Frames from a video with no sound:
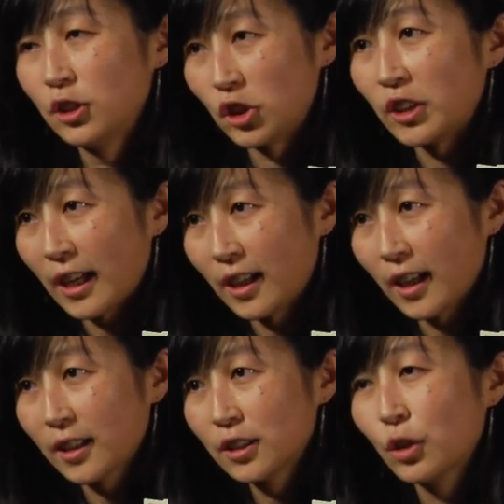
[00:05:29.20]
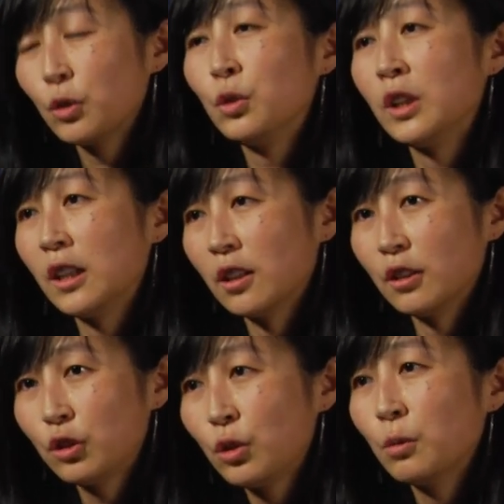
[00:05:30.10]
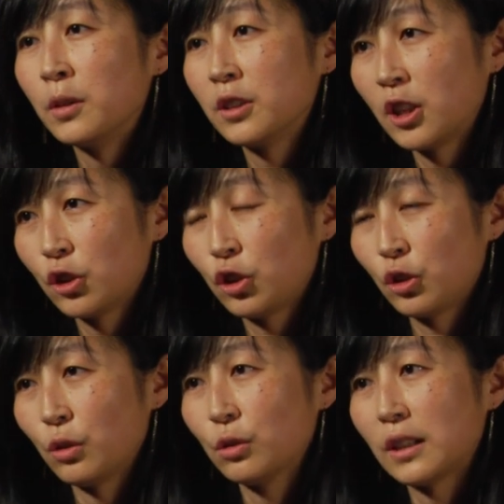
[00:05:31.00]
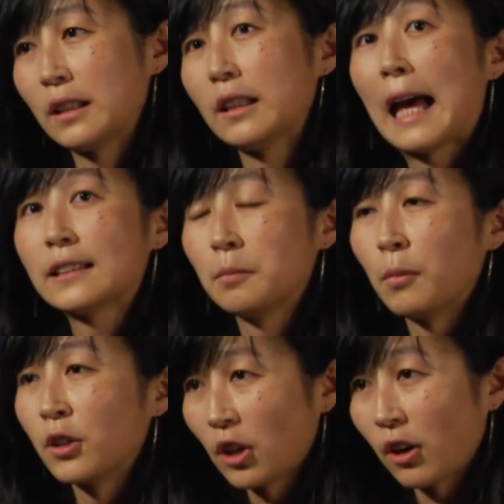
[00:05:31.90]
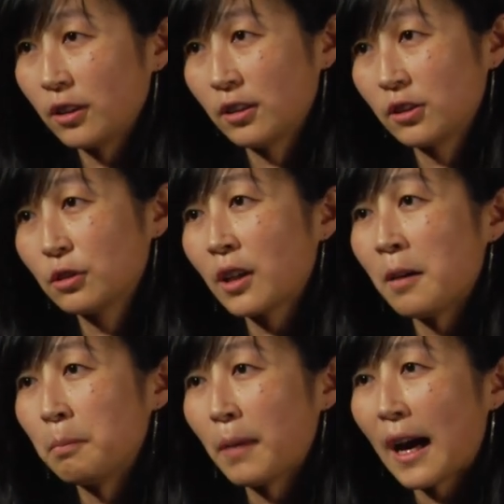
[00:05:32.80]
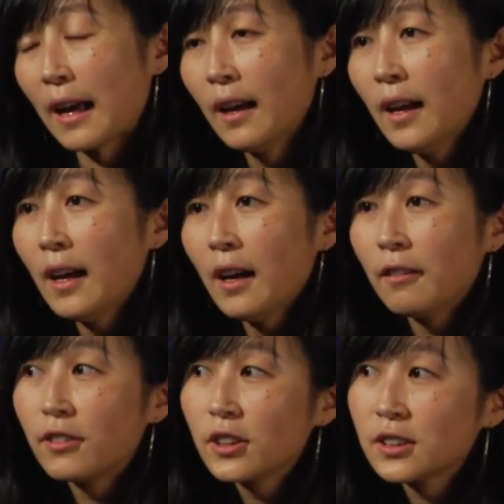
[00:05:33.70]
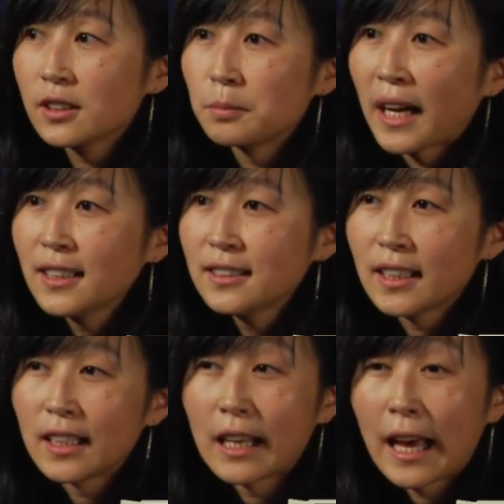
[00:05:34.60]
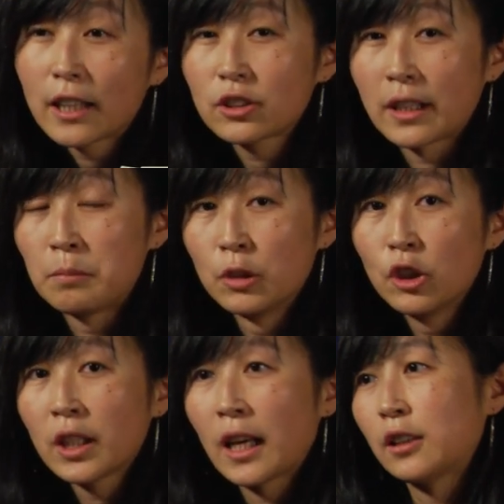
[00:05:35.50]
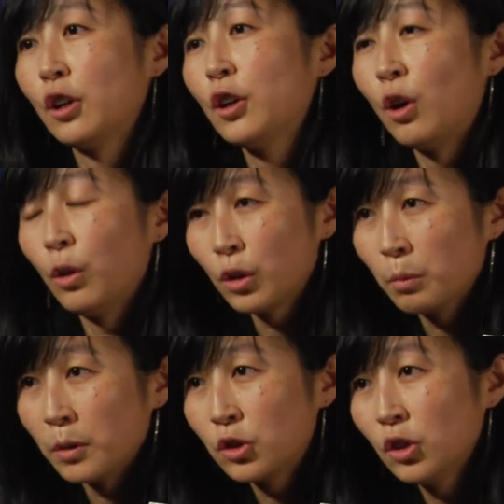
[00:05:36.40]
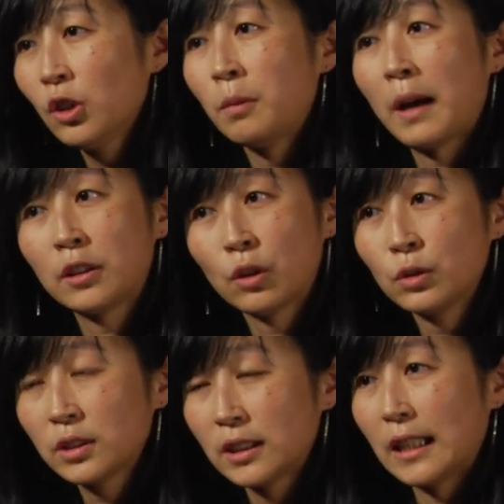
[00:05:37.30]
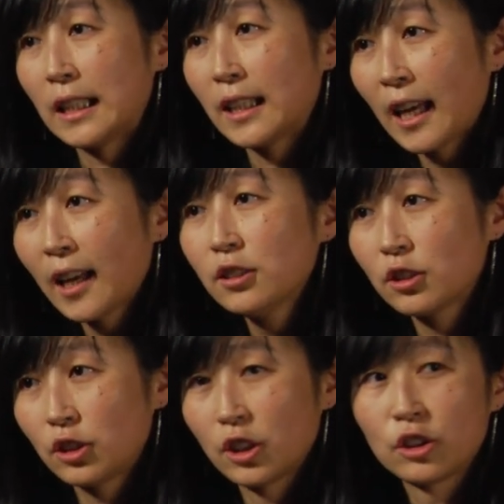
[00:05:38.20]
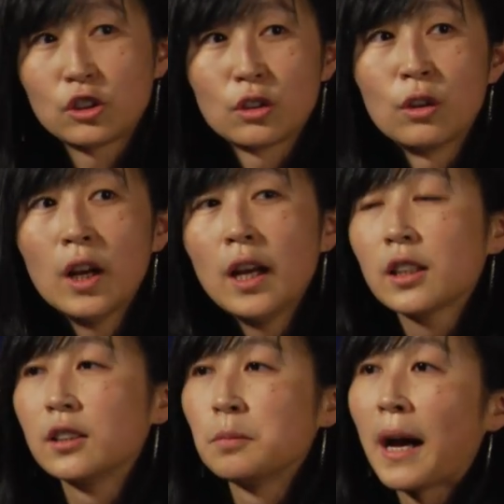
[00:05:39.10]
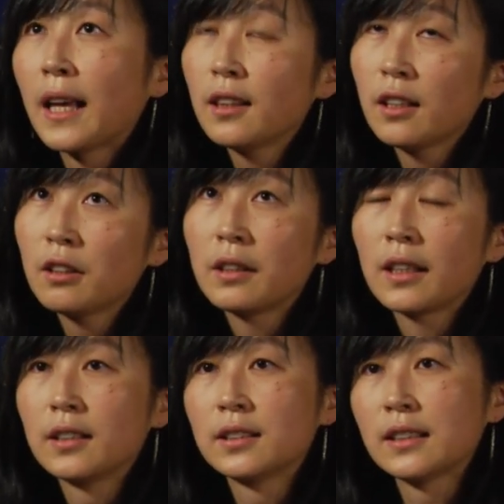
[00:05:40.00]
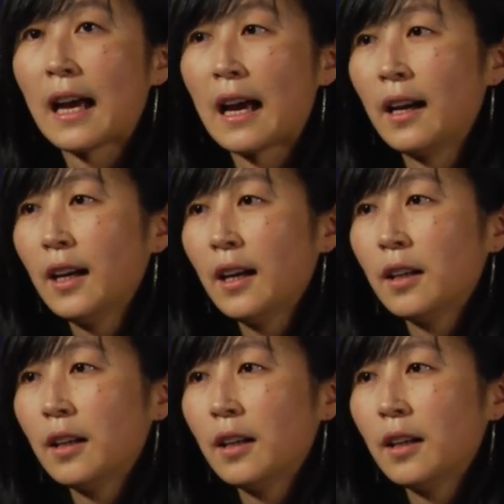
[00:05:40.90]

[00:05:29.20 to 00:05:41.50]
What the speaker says: genetics. So you need the tumor tissues, and that's a much harder to come by. Versus my study, actually, I'm looking at the whole human genome. I don't study cancer tissue, because my theory is that,